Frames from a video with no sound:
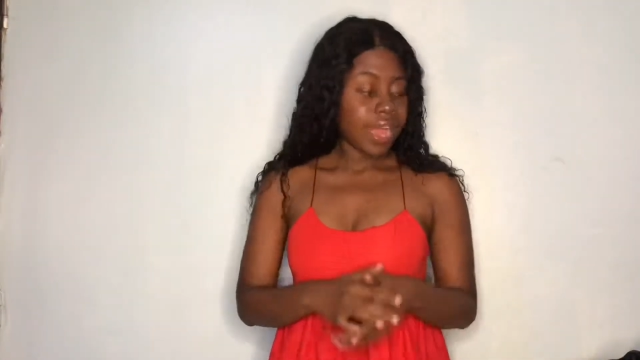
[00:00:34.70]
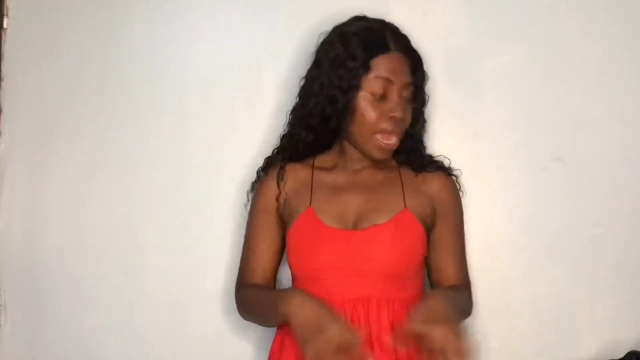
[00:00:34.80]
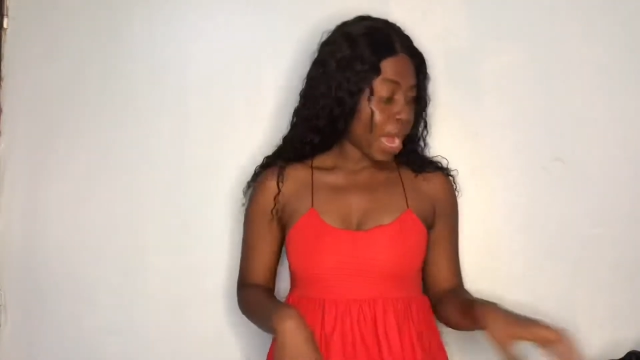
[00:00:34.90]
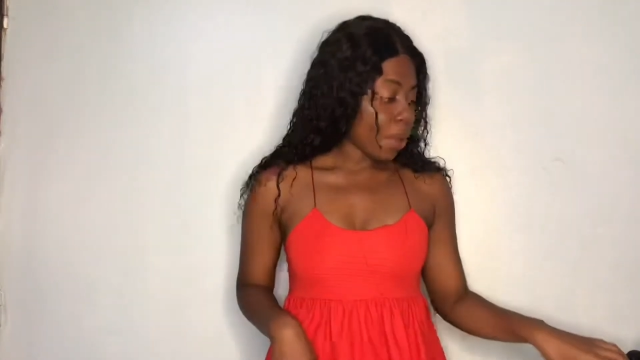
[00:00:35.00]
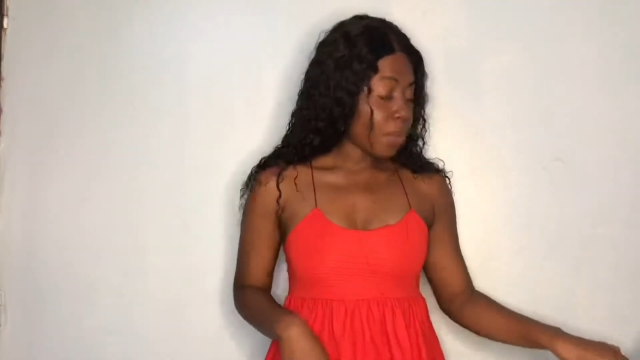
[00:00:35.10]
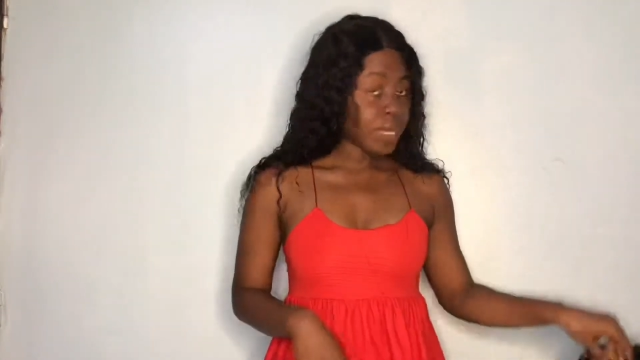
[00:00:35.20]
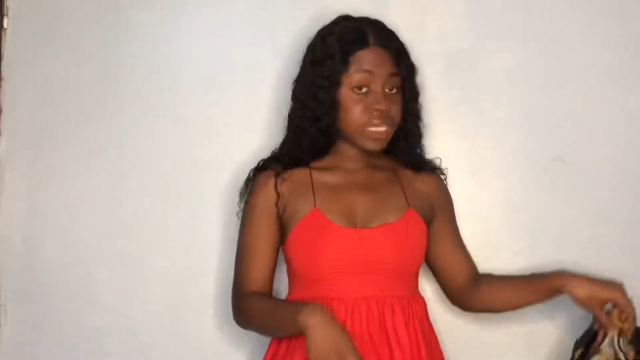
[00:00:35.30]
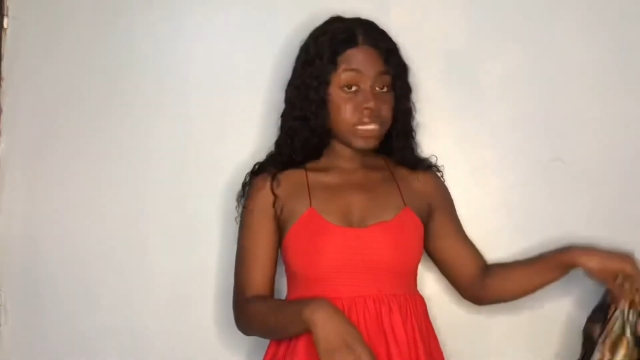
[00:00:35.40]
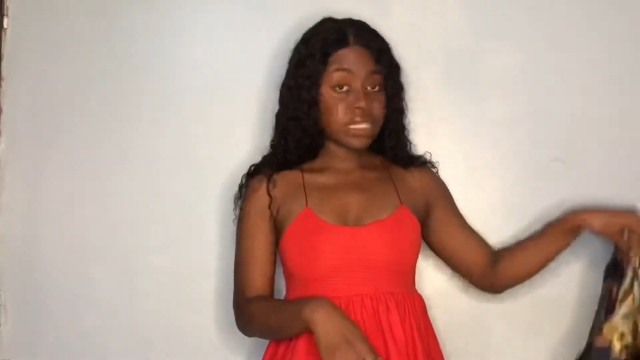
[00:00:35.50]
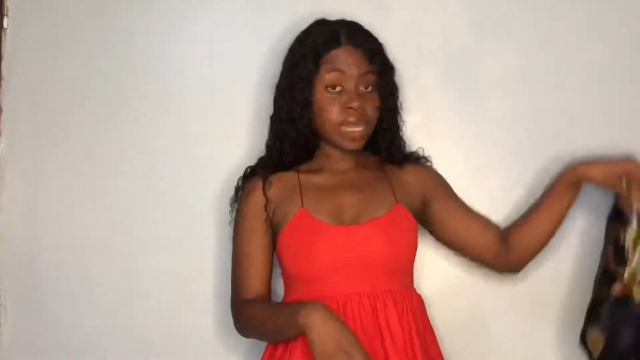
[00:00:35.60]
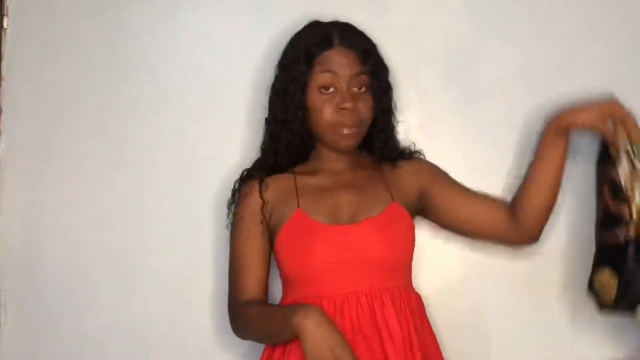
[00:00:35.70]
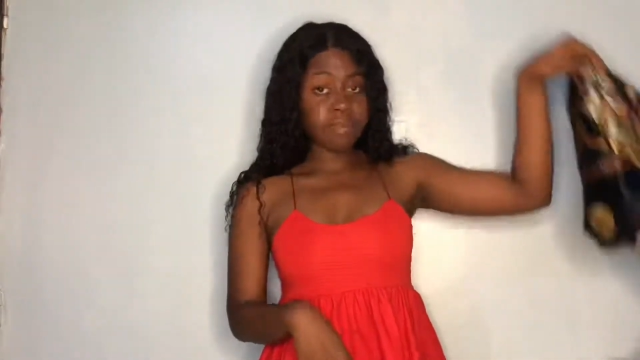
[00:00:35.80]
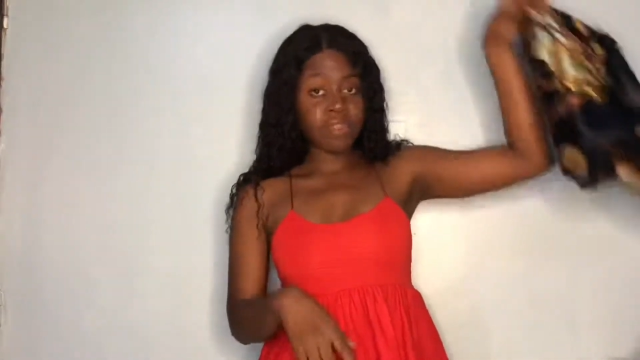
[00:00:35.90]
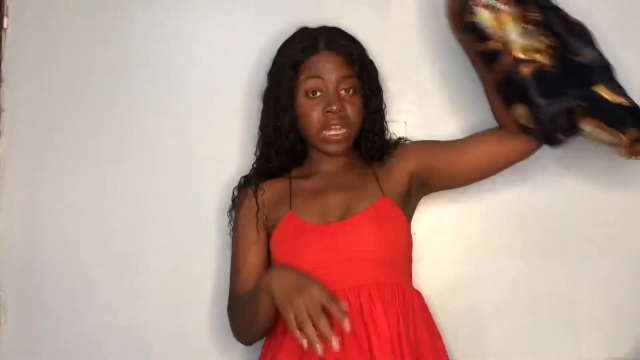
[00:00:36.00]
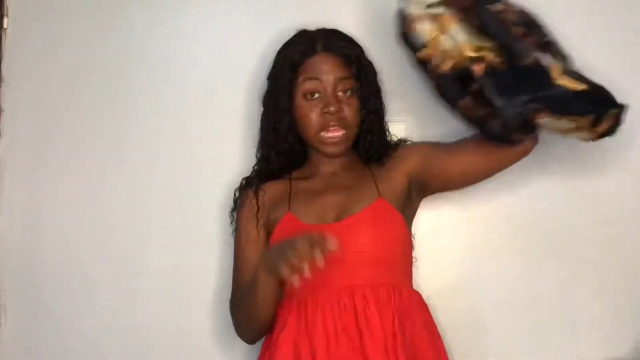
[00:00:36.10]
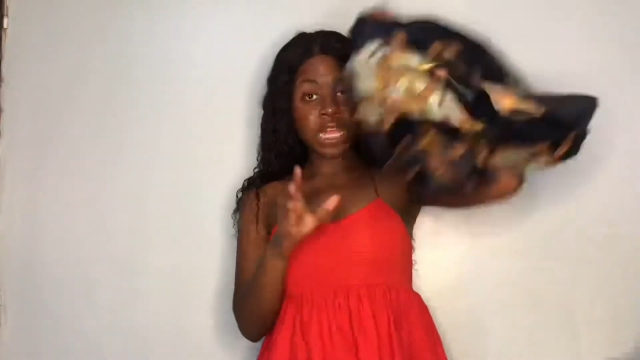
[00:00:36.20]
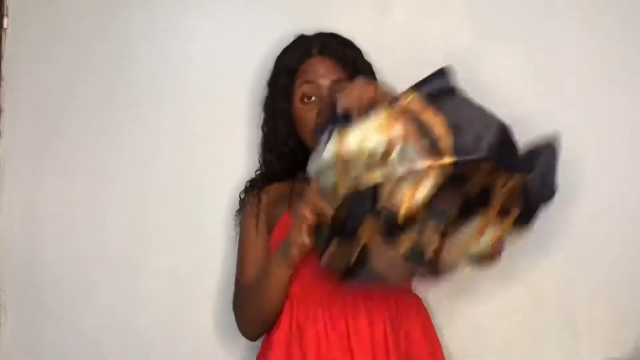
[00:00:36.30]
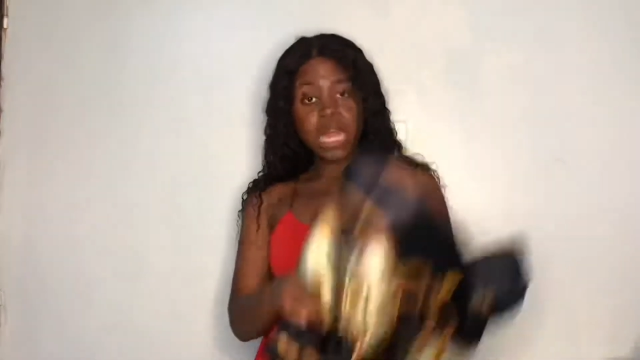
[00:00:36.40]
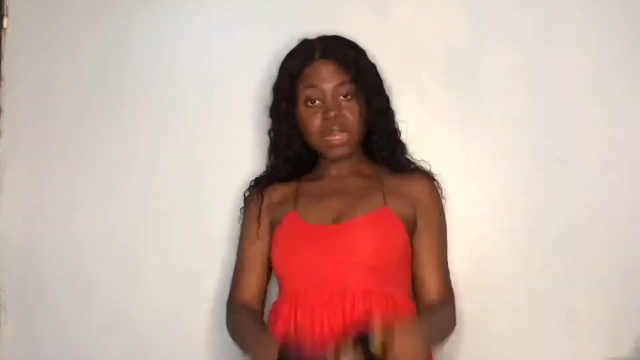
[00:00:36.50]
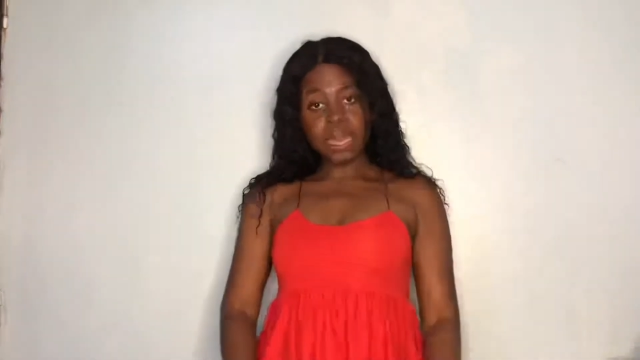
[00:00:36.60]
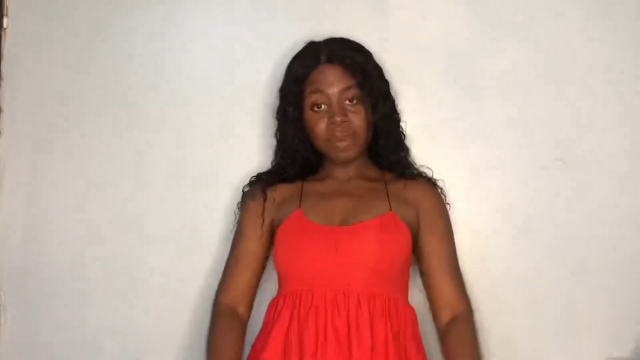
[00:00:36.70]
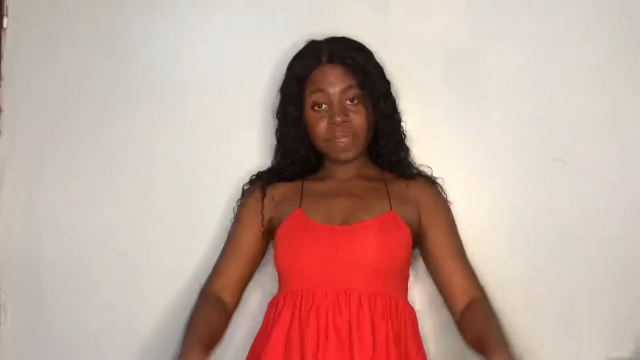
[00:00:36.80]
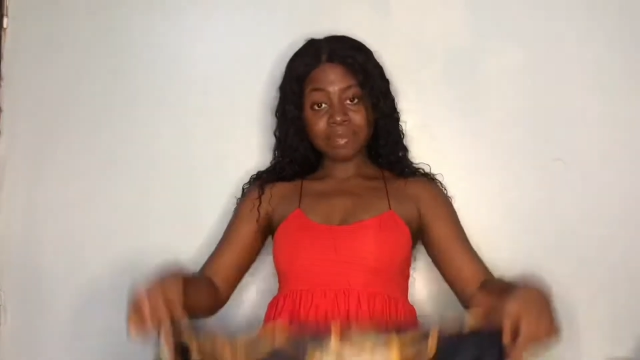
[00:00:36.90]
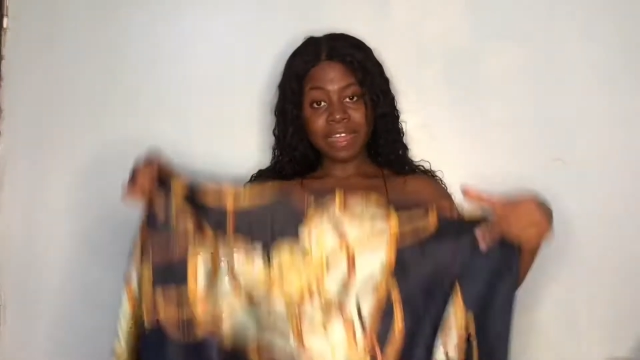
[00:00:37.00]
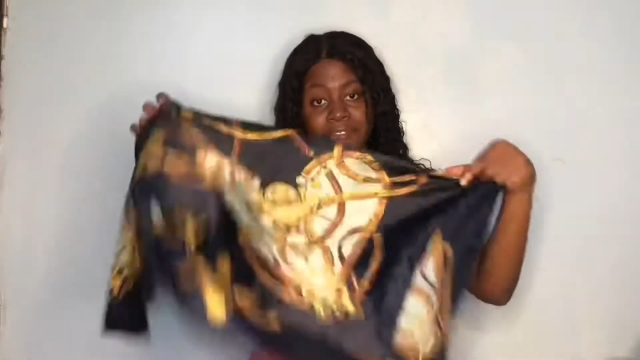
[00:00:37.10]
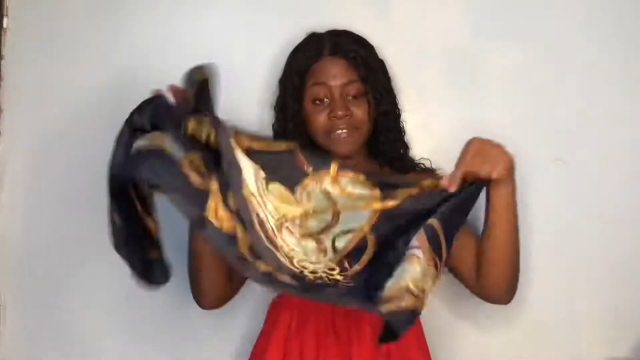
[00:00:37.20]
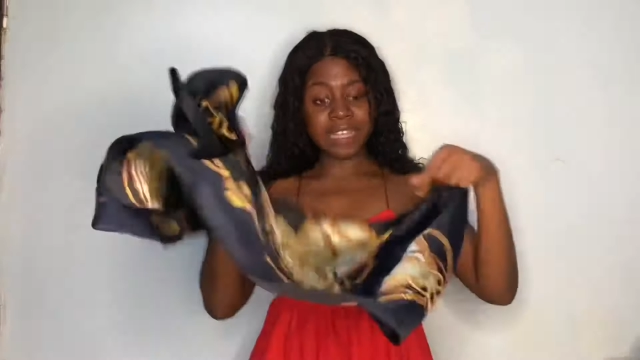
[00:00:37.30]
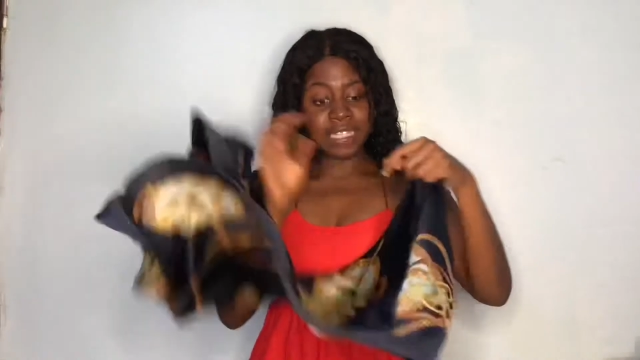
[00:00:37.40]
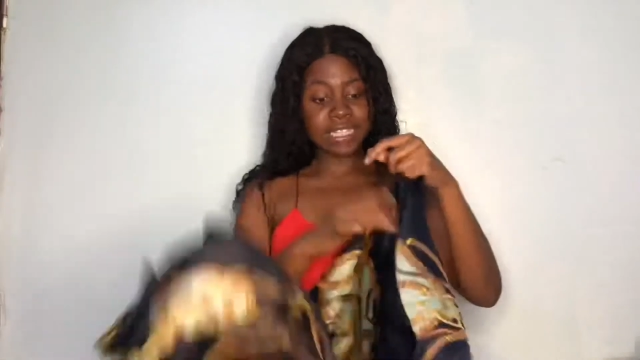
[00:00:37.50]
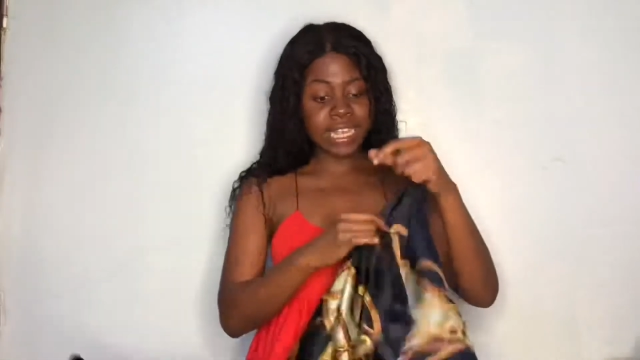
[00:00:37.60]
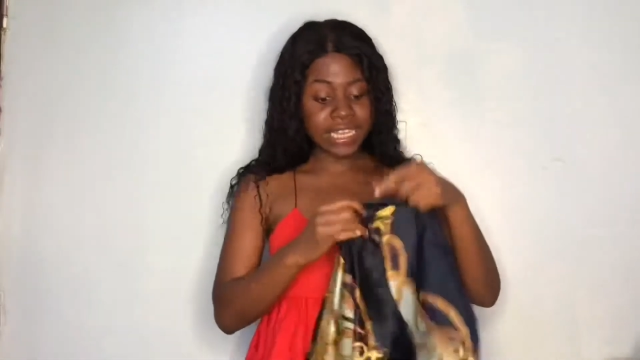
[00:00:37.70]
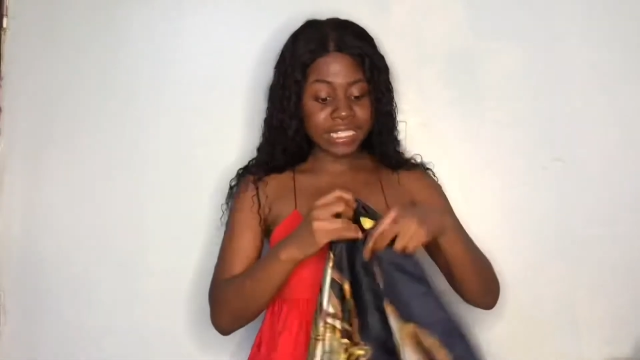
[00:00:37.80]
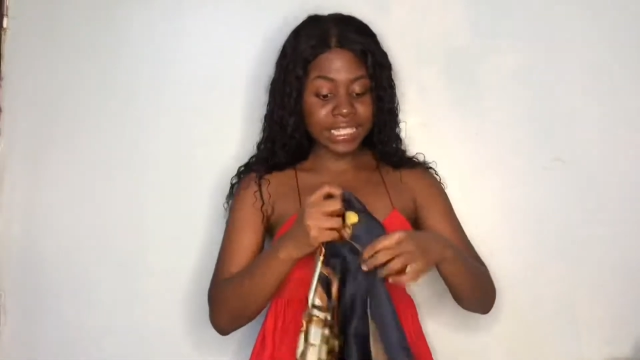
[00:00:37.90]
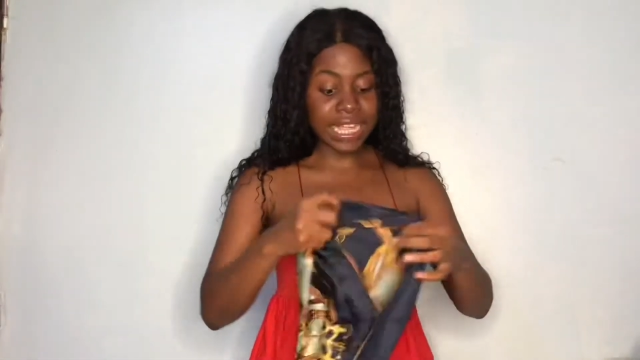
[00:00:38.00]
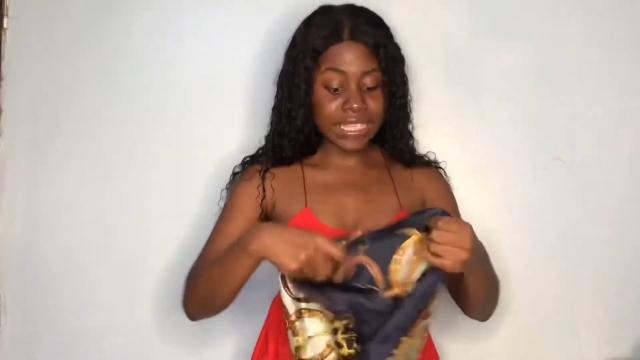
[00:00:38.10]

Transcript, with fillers: and with something um it's by vintage like